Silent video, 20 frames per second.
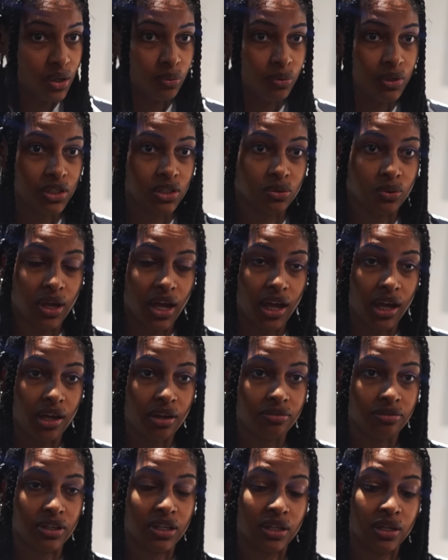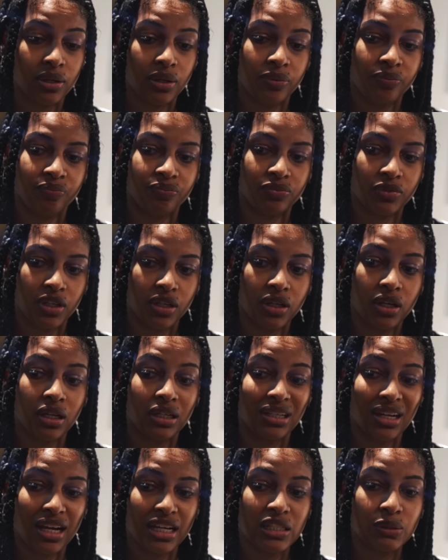We do have a
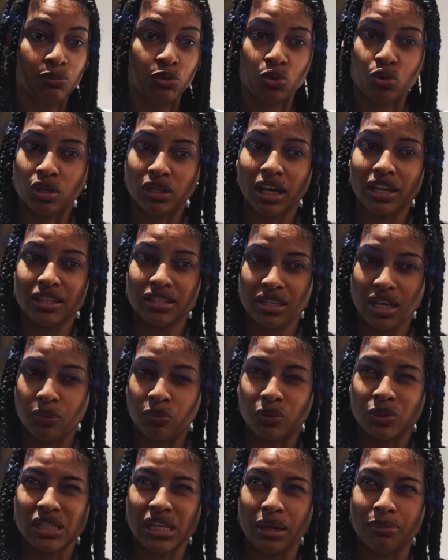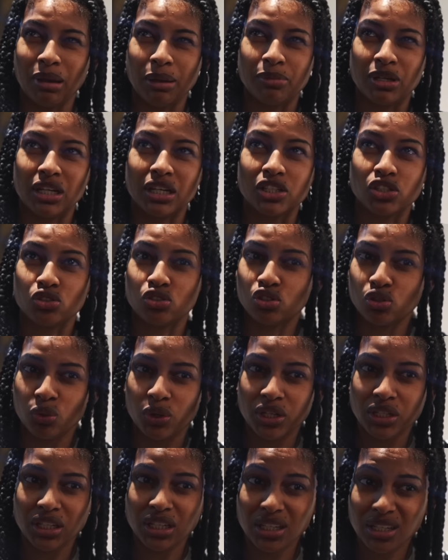nice pool. We'll say maybe
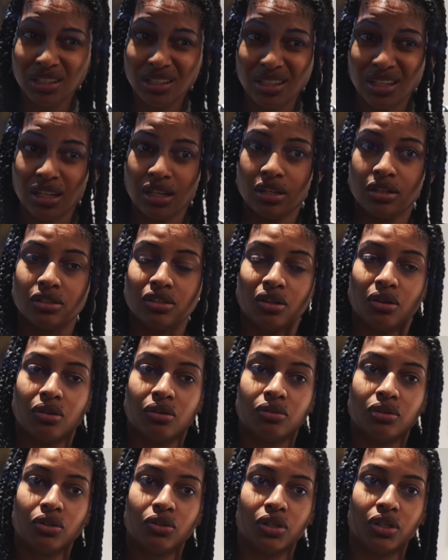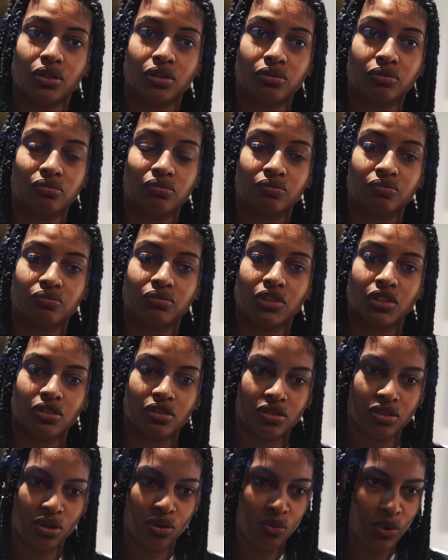120. So
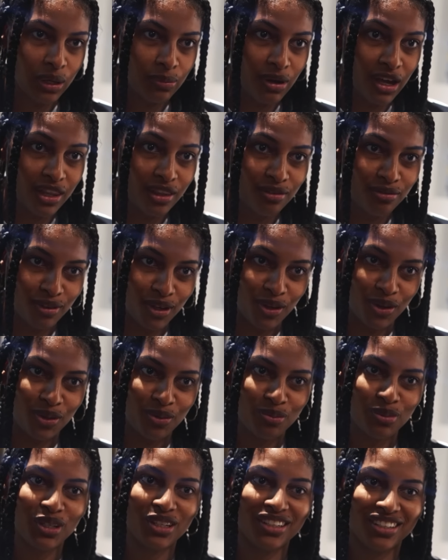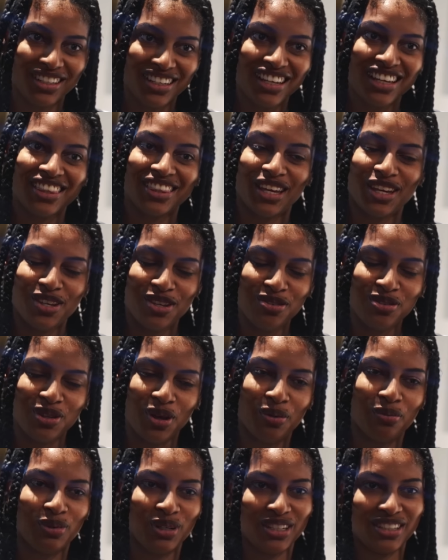don't wait by the phone, but thank you
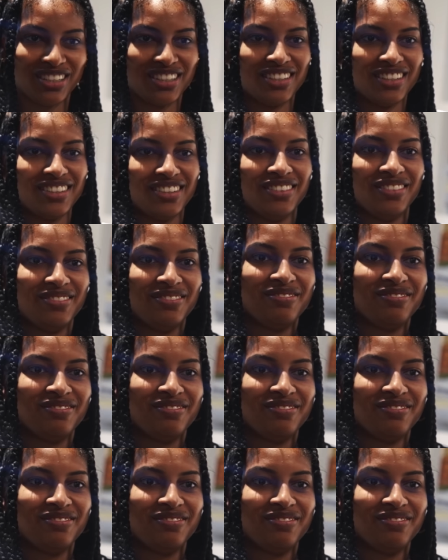so much.